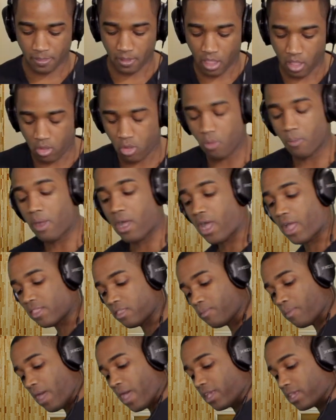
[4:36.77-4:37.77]
I'll go
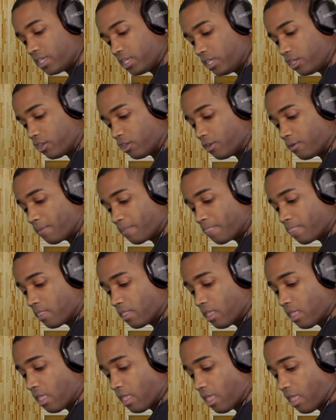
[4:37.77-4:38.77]
behind the back here,
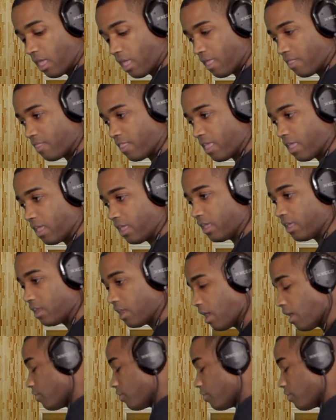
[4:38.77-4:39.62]
and then